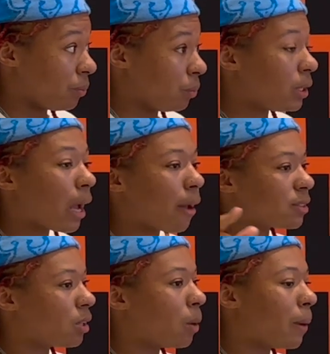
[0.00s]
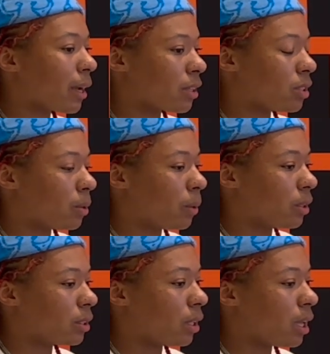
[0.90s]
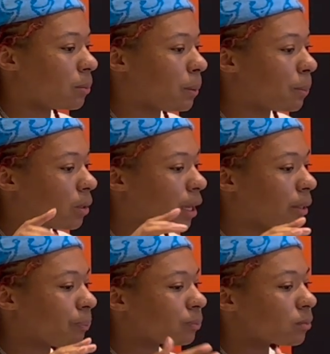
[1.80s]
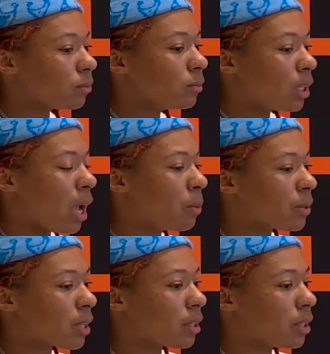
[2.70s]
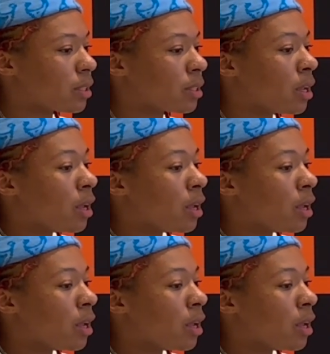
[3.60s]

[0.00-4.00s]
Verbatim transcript: we have to go back into the word. And a lot of people like, I will say this: